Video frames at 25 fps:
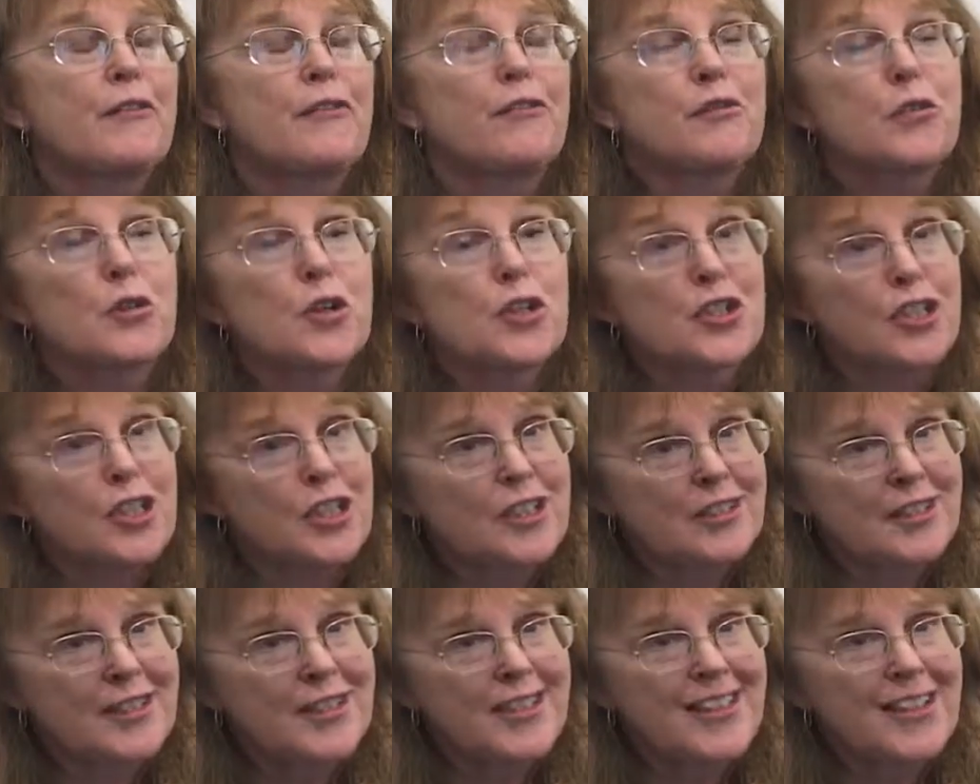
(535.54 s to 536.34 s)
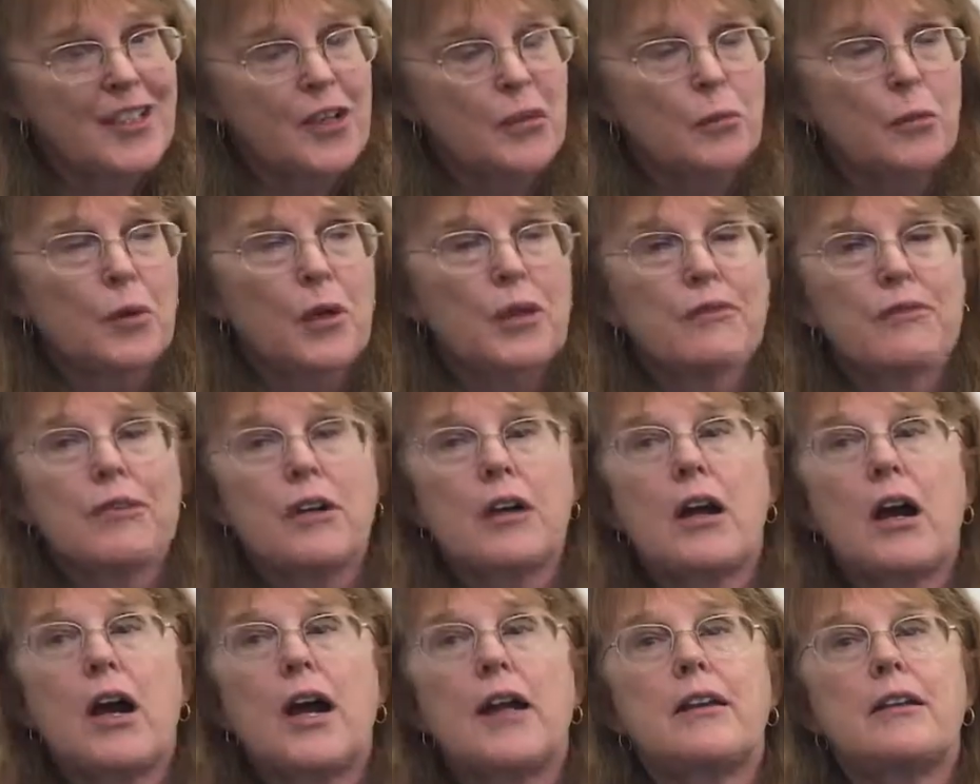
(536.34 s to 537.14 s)
Fortunately, we've
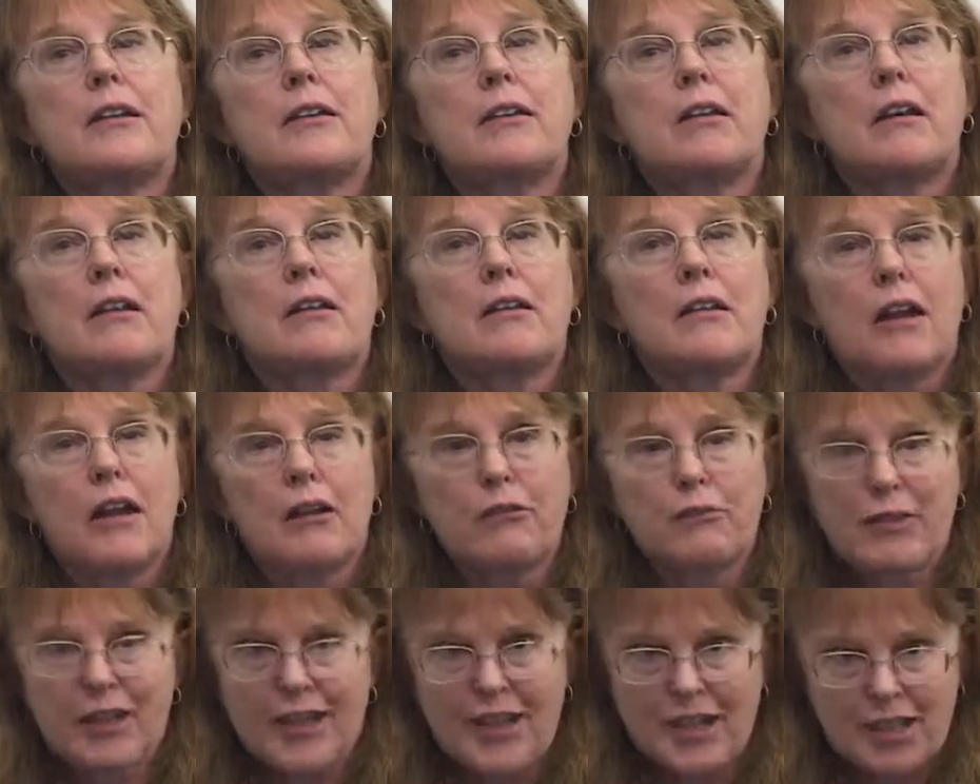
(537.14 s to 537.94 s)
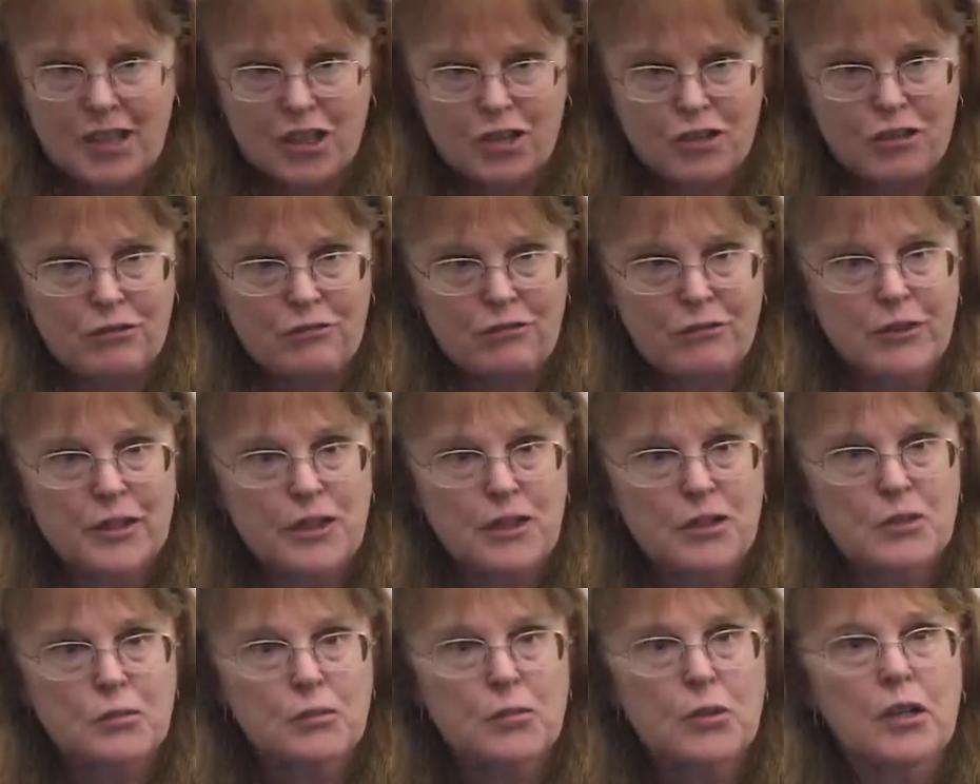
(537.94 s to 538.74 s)
gotten a lot of recognition for
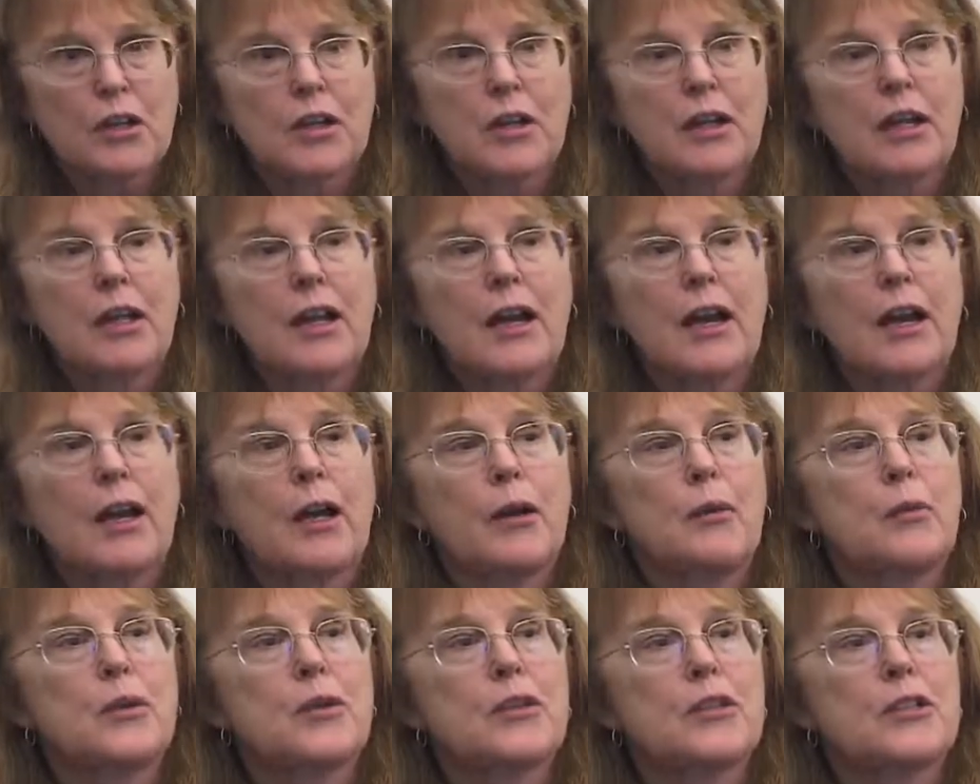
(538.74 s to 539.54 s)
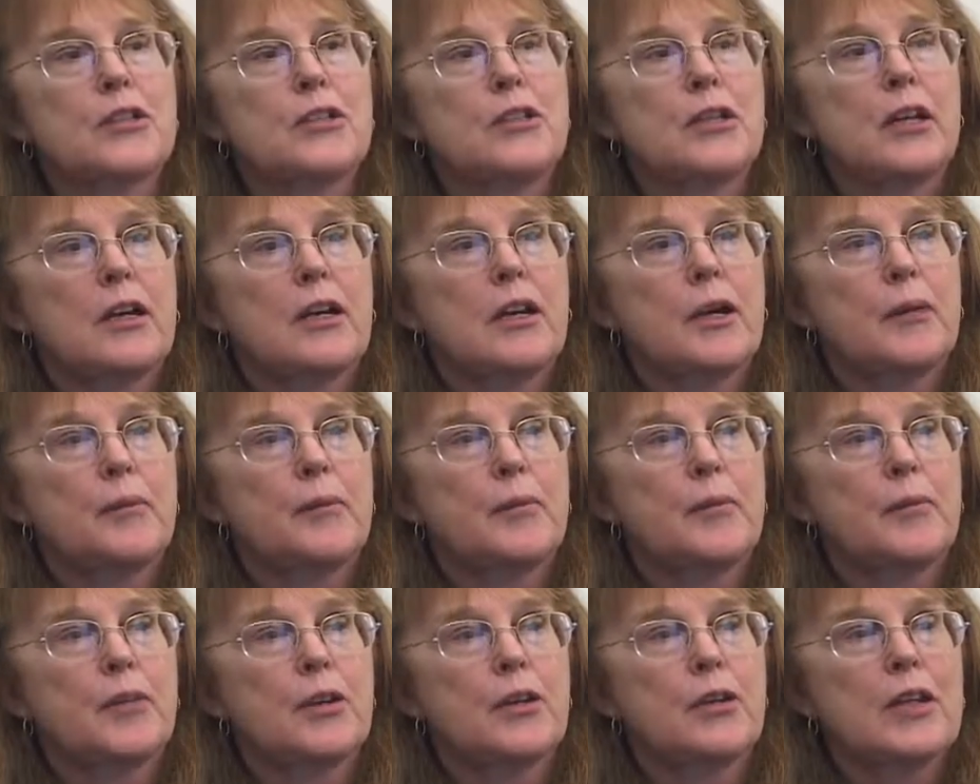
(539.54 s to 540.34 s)
this work. I was
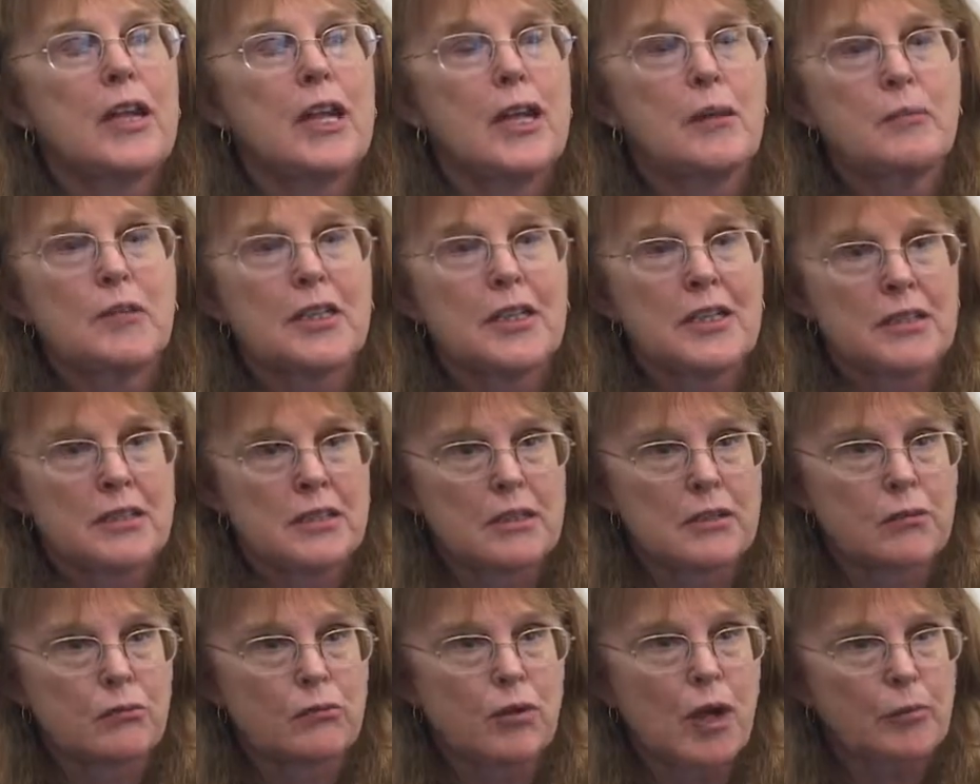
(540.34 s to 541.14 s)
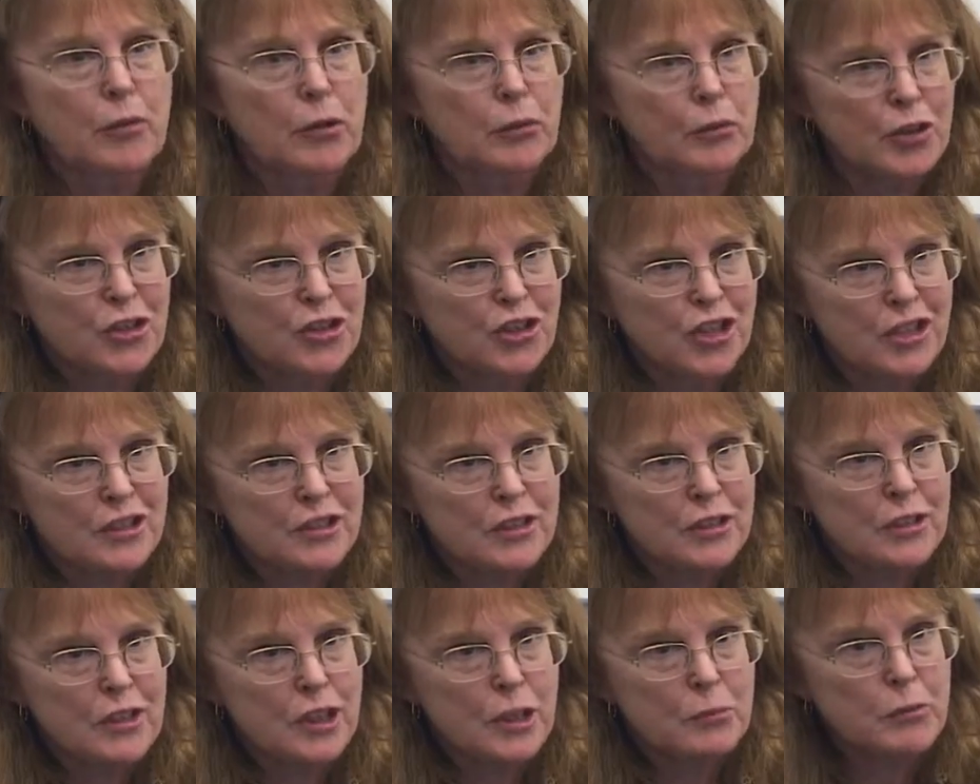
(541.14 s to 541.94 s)
named as a Robert Wood
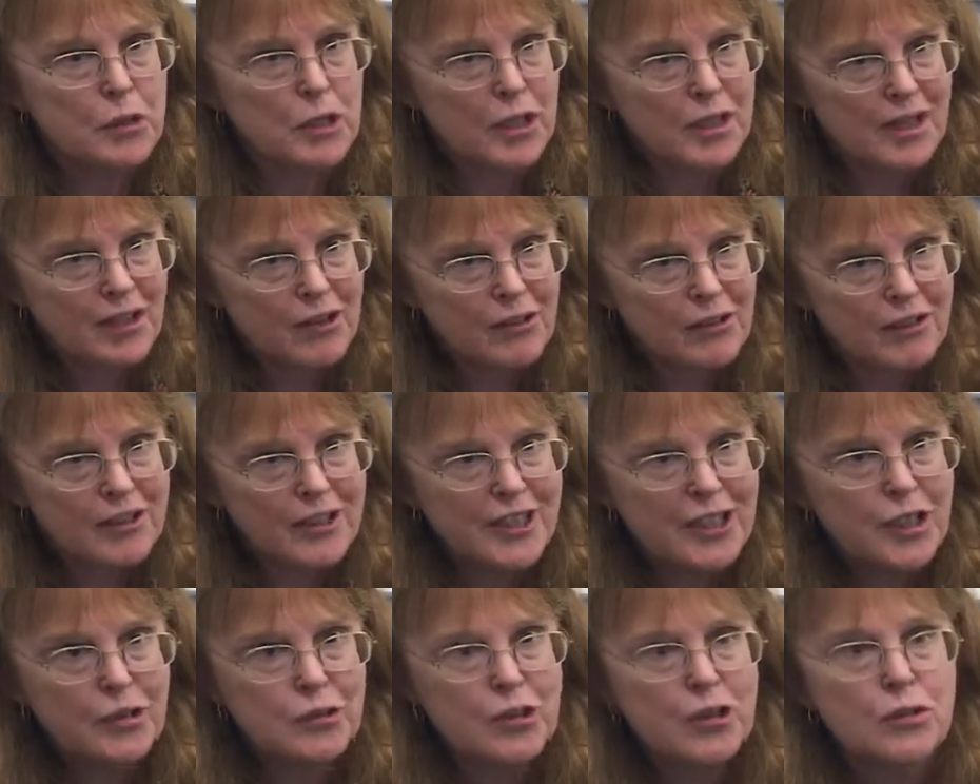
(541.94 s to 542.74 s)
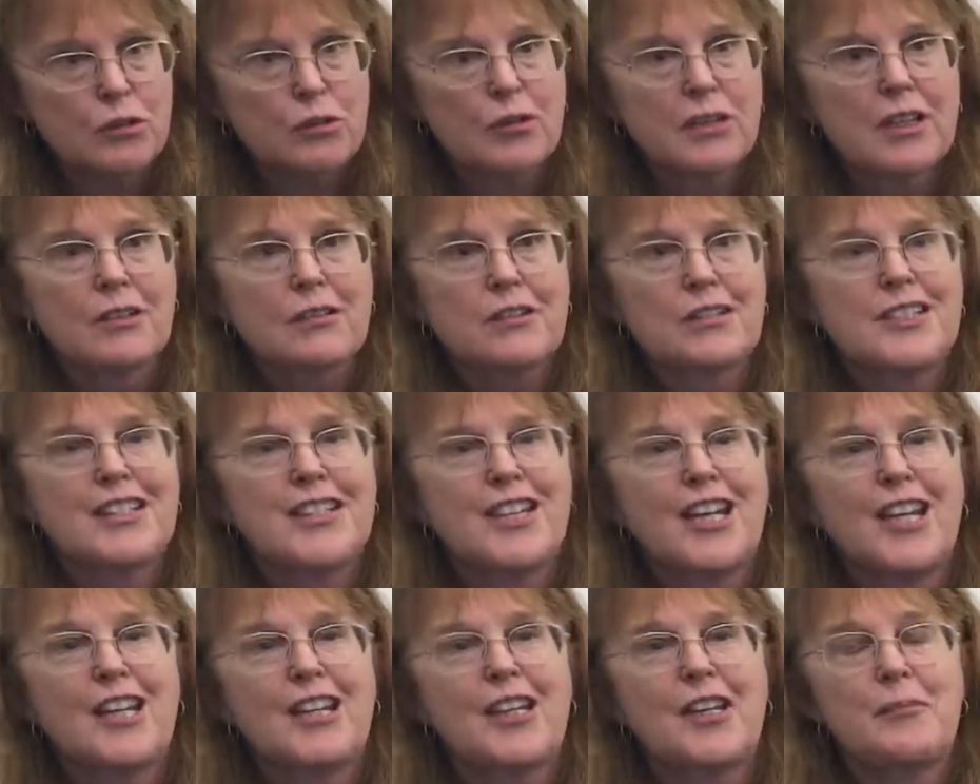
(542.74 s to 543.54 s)
Johnson Community Health Leader in
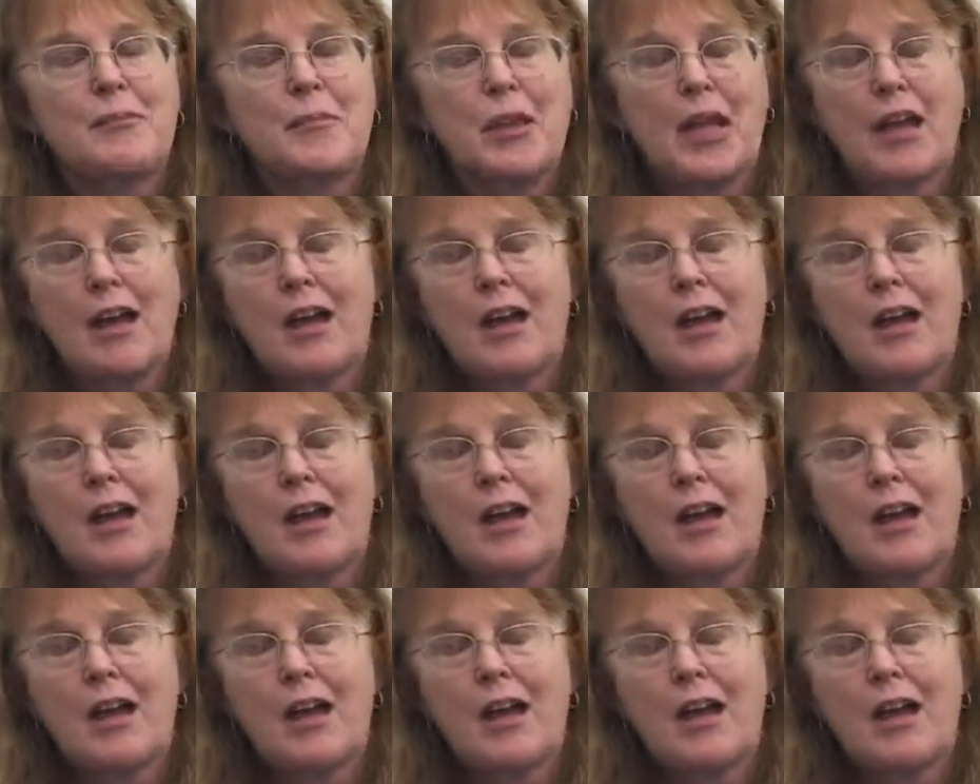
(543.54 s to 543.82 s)
2010.